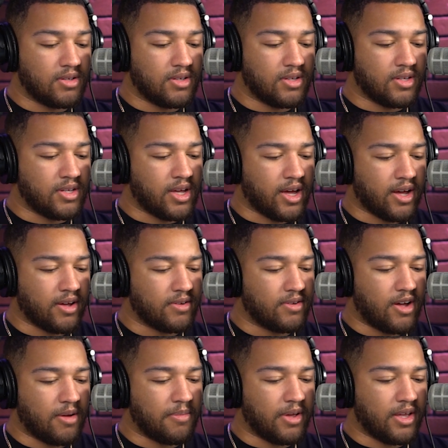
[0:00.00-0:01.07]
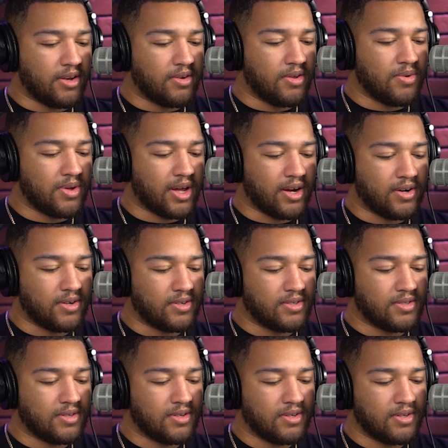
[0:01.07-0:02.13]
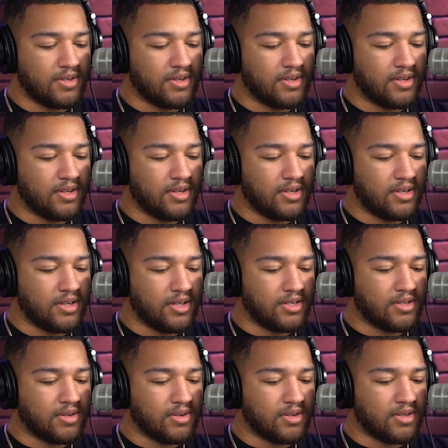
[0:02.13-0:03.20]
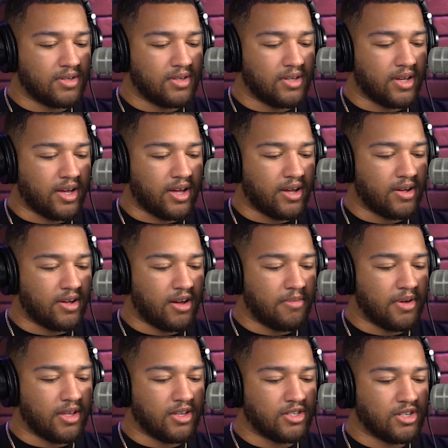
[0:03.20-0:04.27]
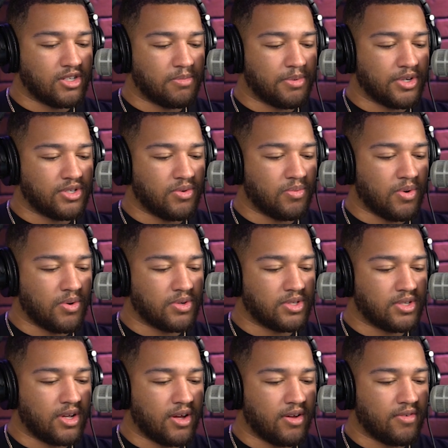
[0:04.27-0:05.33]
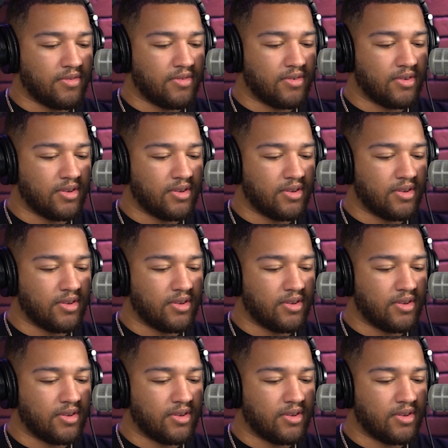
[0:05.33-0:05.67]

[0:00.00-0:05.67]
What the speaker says: Yeah, I mean, who cares? It's just a bunch of woke stuff.